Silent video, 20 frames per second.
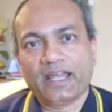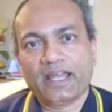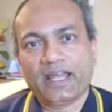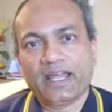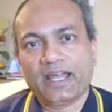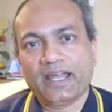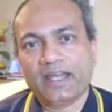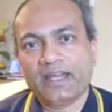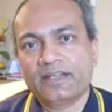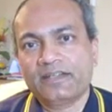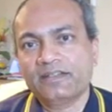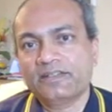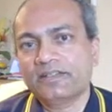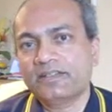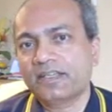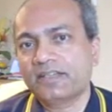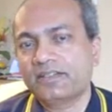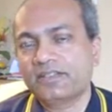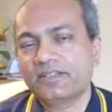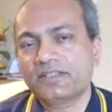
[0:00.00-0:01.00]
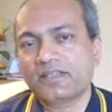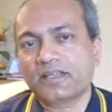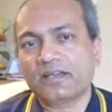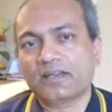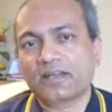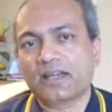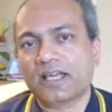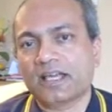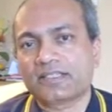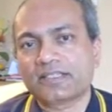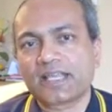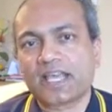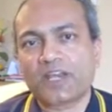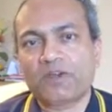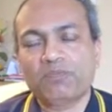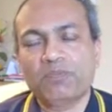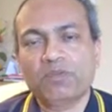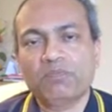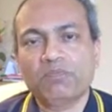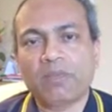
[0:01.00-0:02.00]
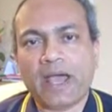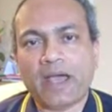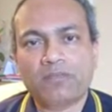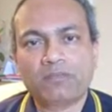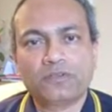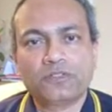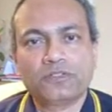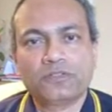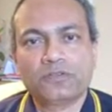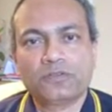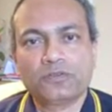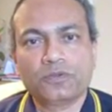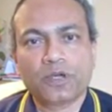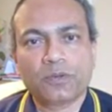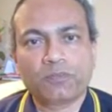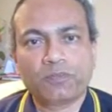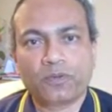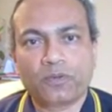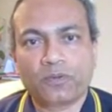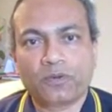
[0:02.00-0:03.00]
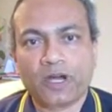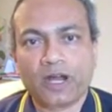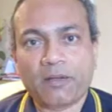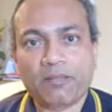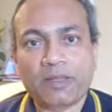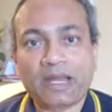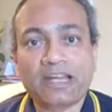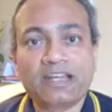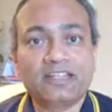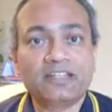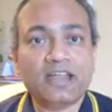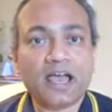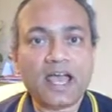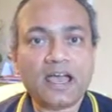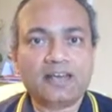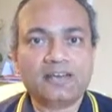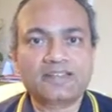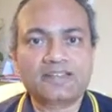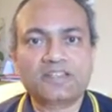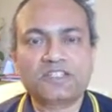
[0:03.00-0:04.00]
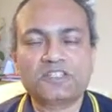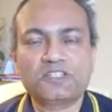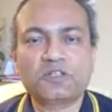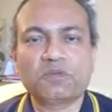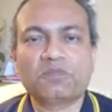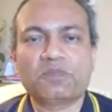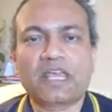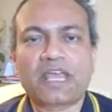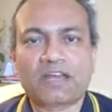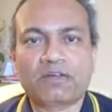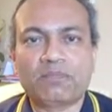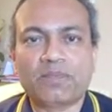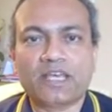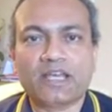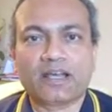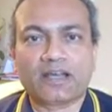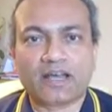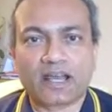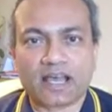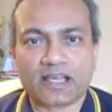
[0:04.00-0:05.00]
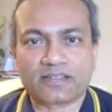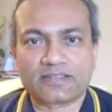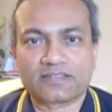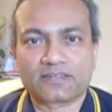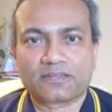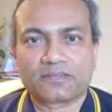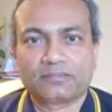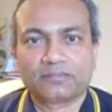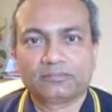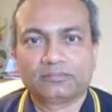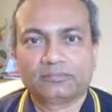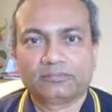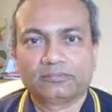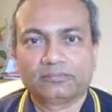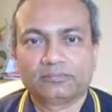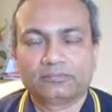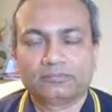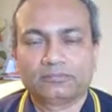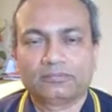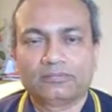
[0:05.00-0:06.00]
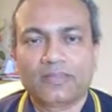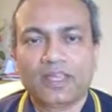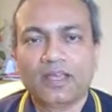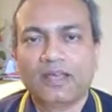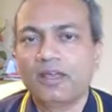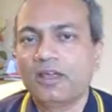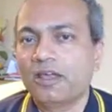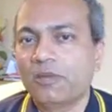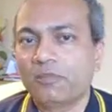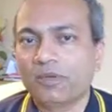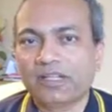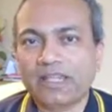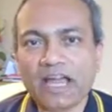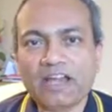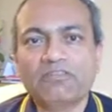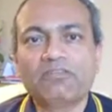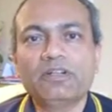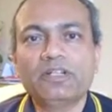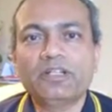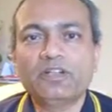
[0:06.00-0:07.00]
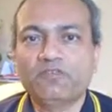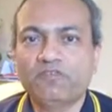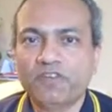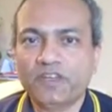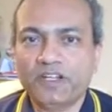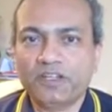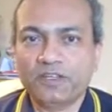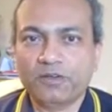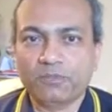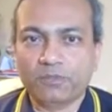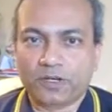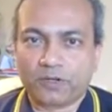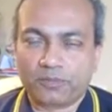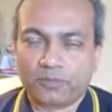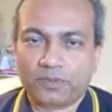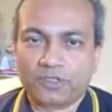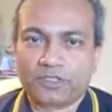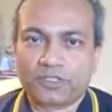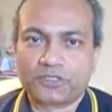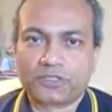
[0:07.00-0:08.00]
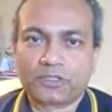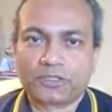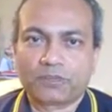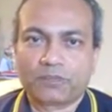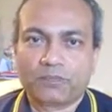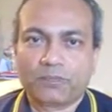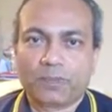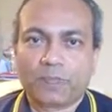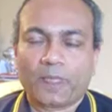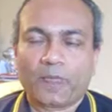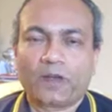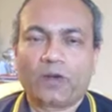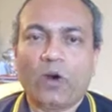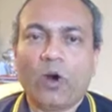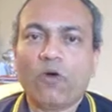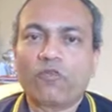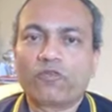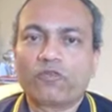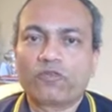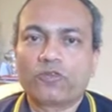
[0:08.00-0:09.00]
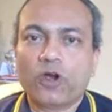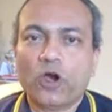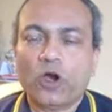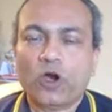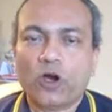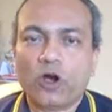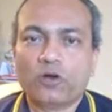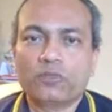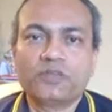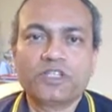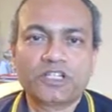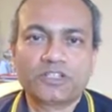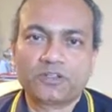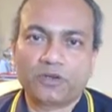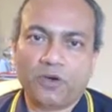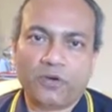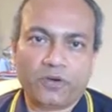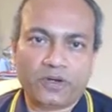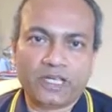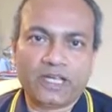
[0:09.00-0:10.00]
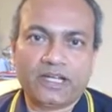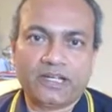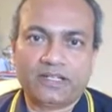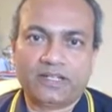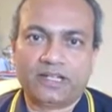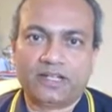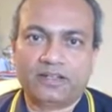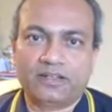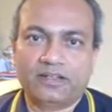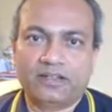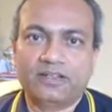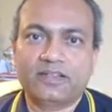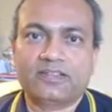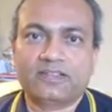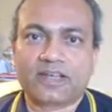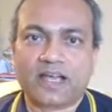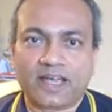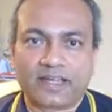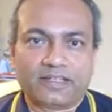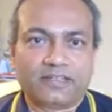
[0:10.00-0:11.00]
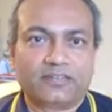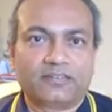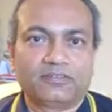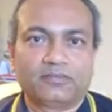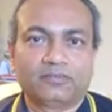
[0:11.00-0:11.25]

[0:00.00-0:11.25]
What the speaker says: And since a class can be mapped to a program, an entire system can be a class. But that will defeat the purpose of object-oriented design.